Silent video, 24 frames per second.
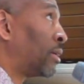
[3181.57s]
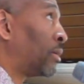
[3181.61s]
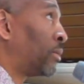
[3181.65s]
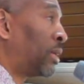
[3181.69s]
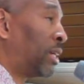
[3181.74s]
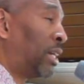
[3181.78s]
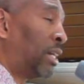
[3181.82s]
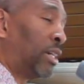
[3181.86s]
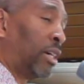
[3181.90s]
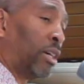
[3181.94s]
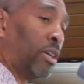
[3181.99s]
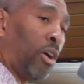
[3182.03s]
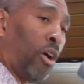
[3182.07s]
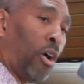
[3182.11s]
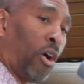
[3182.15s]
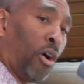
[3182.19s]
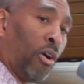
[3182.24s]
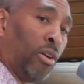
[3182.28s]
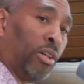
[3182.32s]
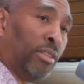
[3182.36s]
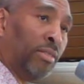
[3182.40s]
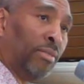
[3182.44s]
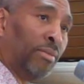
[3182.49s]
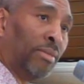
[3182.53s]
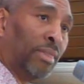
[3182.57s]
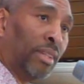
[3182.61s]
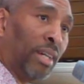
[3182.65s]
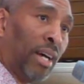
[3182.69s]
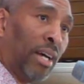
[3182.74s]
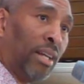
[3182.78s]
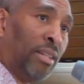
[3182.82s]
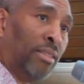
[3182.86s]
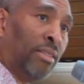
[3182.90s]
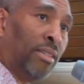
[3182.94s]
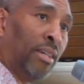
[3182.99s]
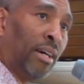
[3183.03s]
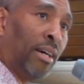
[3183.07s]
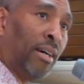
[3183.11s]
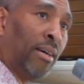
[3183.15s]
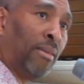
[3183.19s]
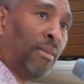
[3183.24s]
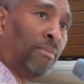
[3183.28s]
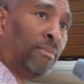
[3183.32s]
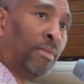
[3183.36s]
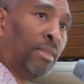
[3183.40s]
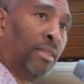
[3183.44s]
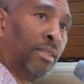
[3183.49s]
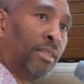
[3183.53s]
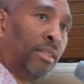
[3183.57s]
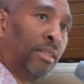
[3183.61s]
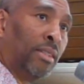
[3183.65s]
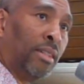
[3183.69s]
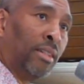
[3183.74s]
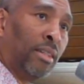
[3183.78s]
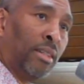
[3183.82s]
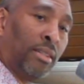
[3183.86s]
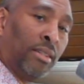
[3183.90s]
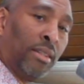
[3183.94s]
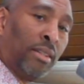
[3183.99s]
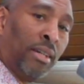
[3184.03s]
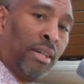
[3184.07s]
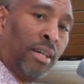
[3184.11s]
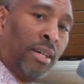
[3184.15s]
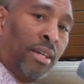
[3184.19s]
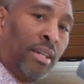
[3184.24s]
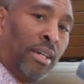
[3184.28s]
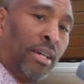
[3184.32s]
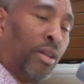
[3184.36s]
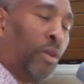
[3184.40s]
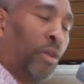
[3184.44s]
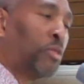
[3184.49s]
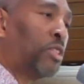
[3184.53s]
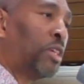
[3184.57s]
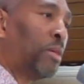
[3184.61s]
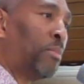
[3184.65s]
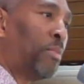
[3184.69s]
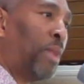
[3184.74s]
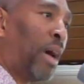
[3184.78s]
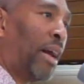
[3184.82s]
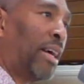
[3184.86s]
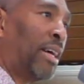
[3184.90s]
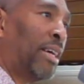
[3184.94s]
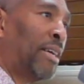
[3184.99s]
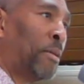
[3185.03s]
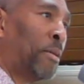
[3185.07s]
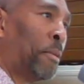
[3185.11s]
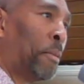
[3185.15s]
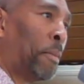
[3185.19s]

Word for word: We need to call and, and uh, get on somebody.